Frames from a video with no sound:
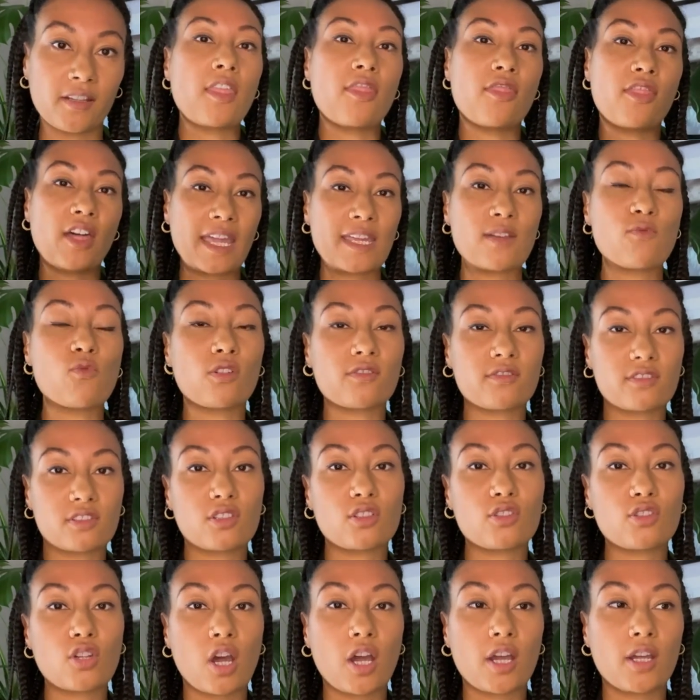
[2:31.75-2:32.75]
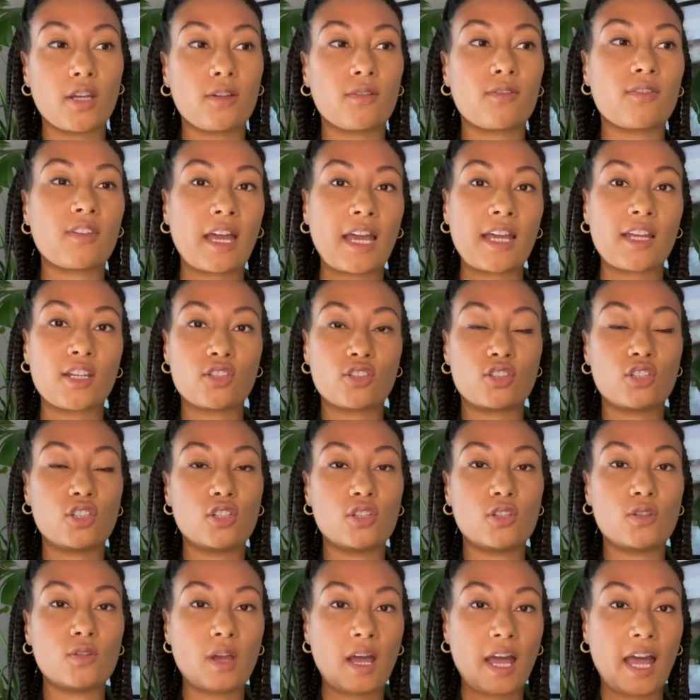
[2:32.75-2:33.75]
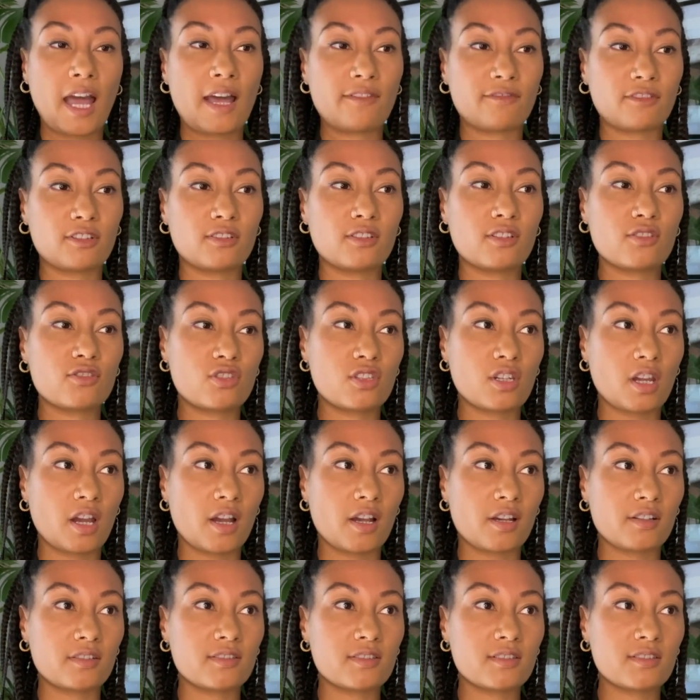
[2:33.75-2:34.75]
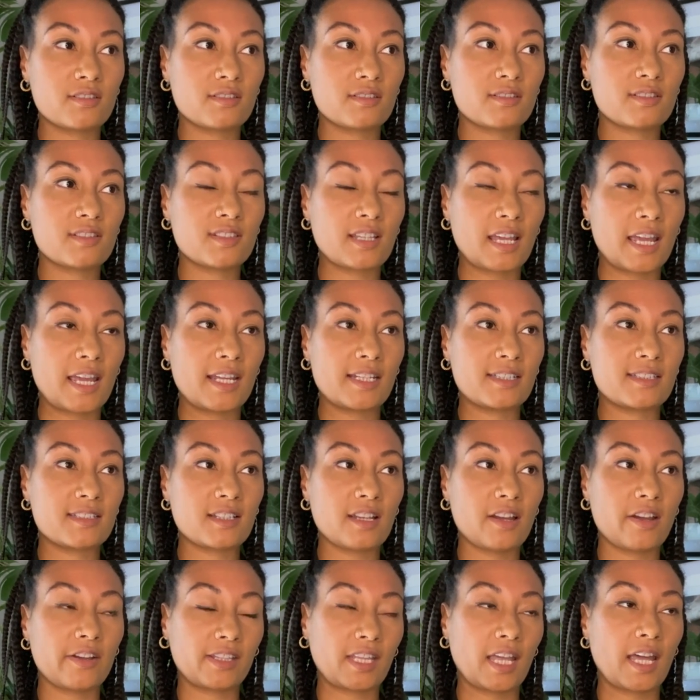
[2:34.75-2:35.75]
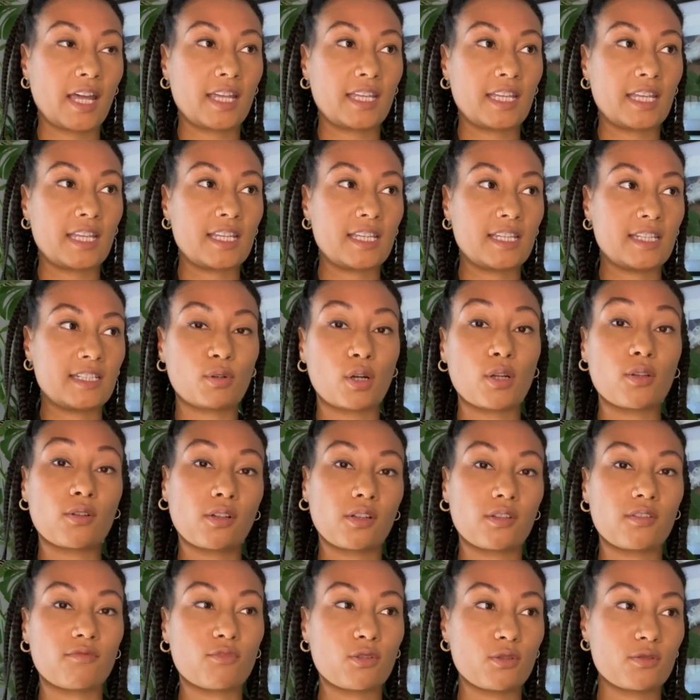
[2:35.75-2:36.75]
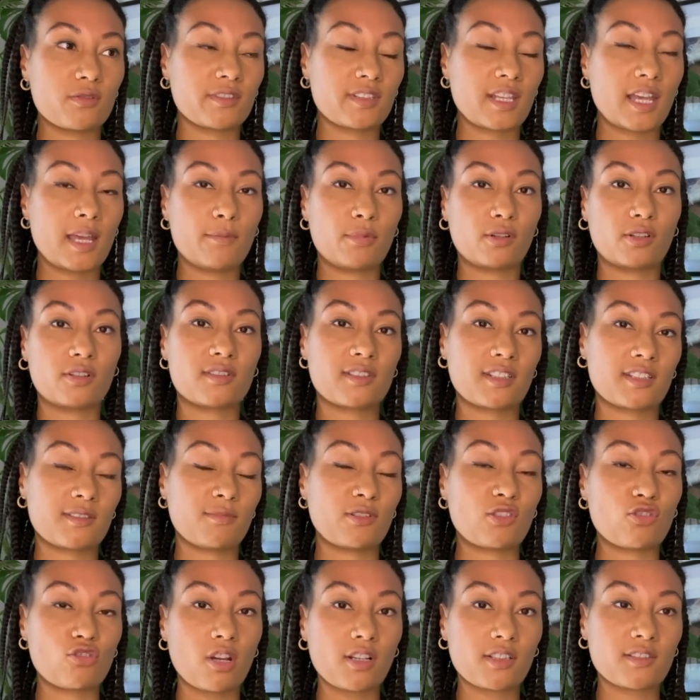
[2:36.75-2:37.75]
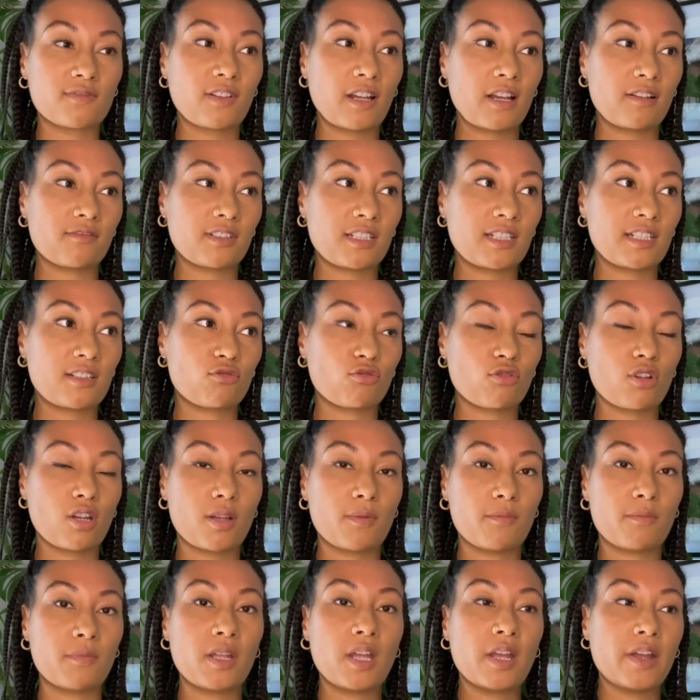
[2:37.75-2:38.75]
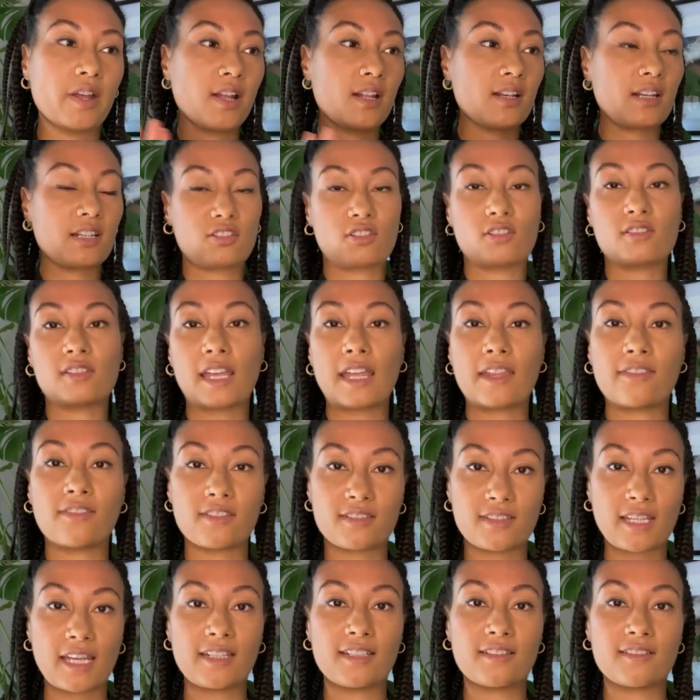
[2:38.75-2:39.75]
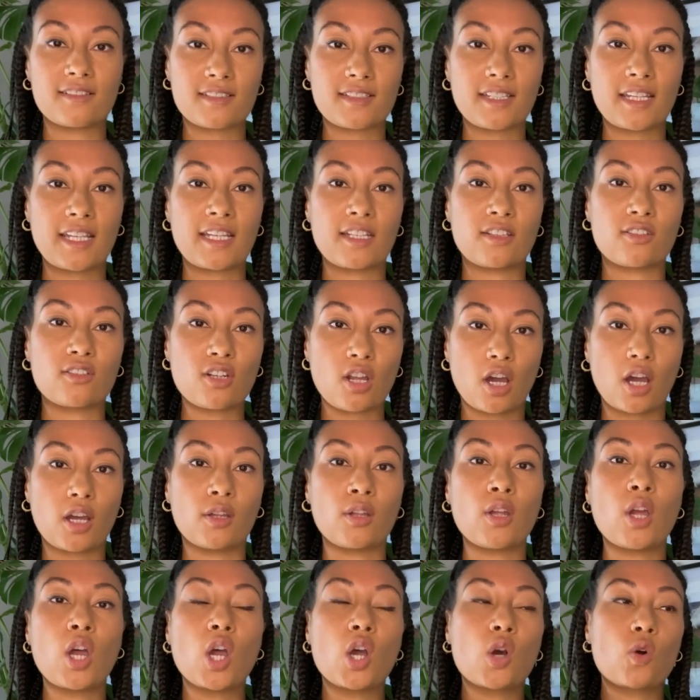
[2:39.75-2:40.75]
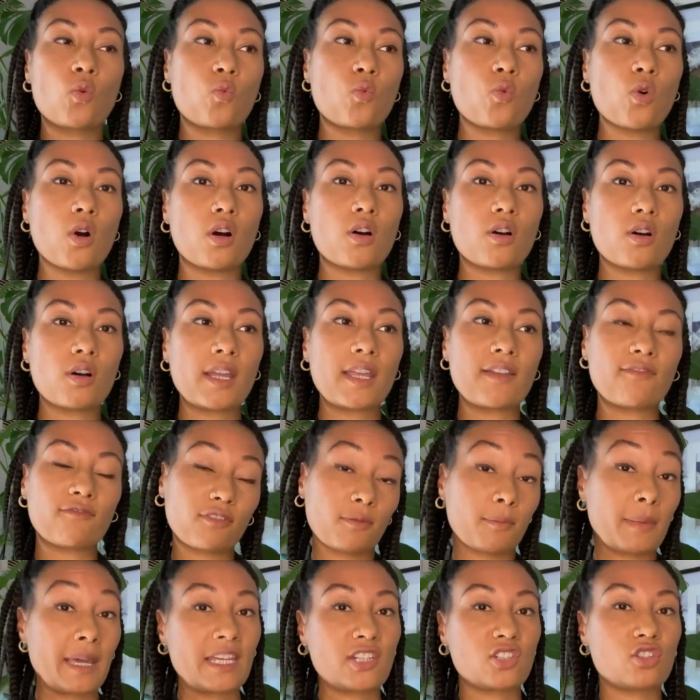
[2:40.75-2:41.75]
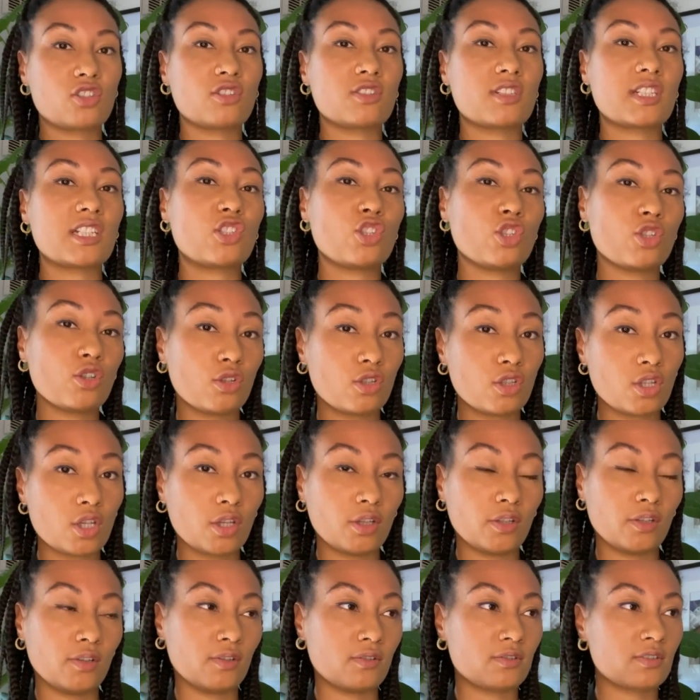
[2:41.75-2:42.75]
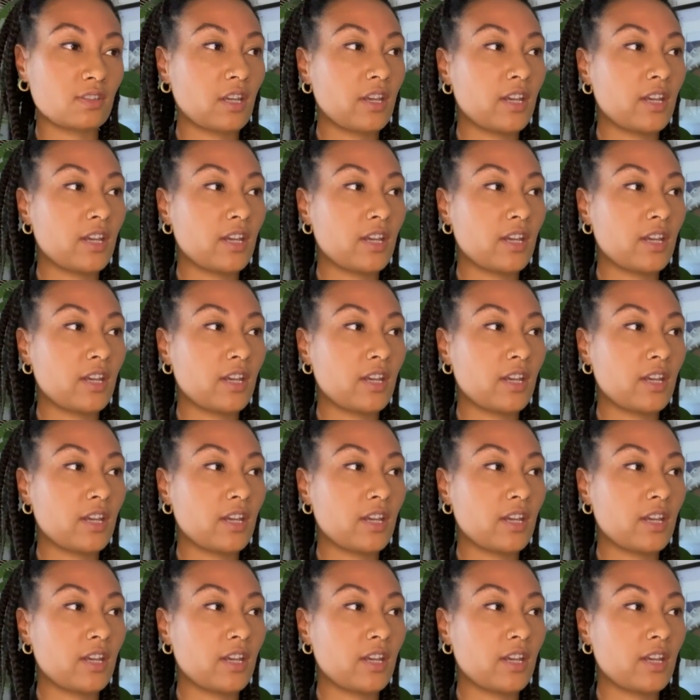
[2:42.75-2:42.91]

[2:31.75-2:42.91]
They want to know that you haven't just said, okay, he's broken the rules there because there's been drugs found in his room, let's just end the tenancy. No. What information did you use?